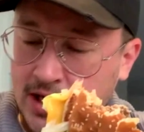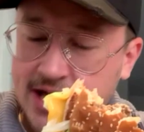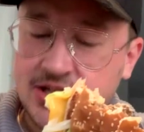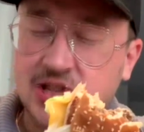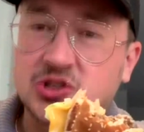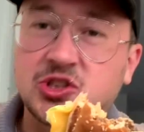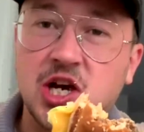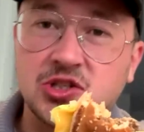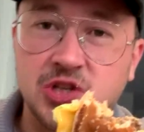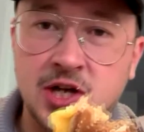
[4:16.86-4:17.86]
it does
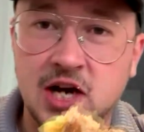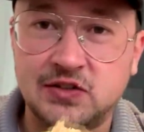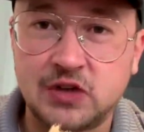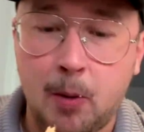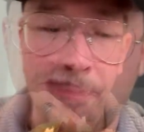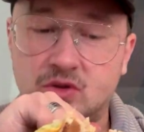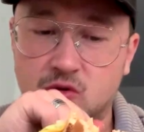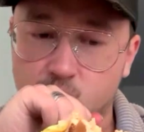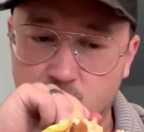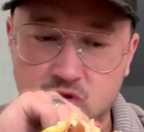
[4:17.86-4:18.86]
just enough
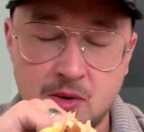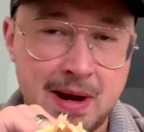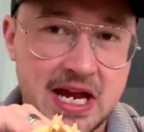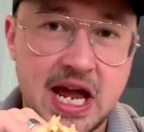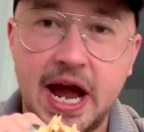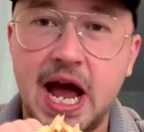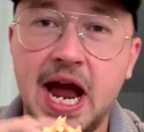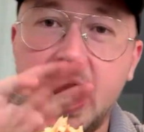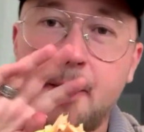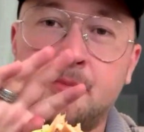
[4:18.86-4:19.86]
to make it
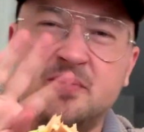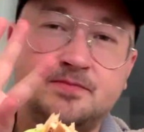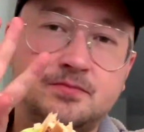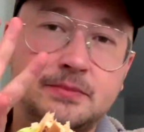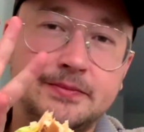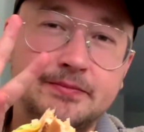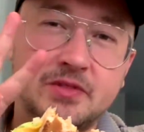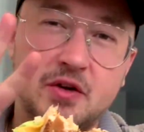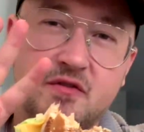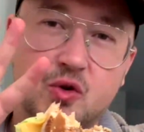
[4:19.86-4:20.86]
a
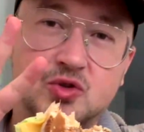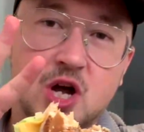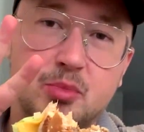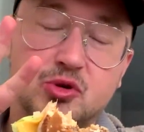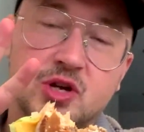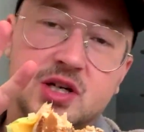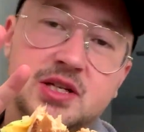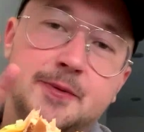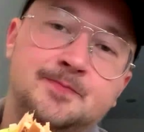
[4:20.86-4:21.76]
4-star product.